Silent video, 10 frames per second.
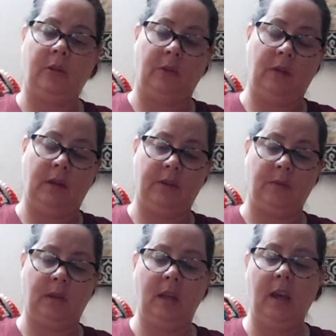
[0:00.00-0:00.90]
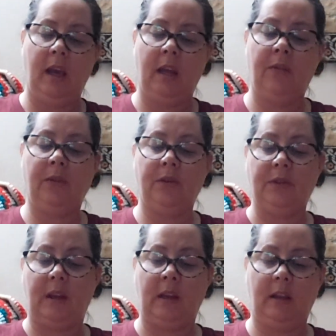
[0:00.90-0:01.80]
do the next one, and if
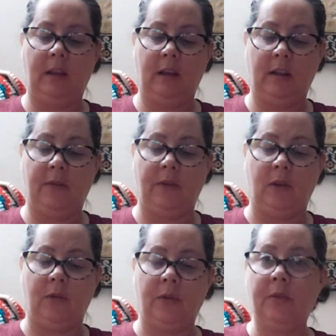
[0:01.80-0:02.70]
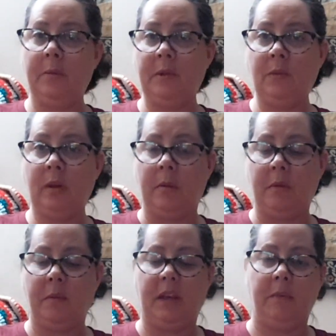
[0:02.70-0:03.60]
there's anything left over from this one, I'm
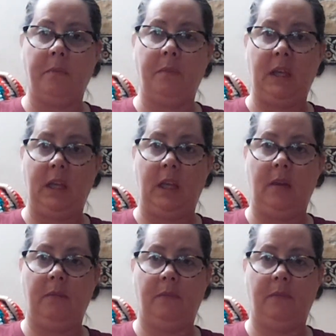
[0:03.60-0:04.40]
going to make a beanie.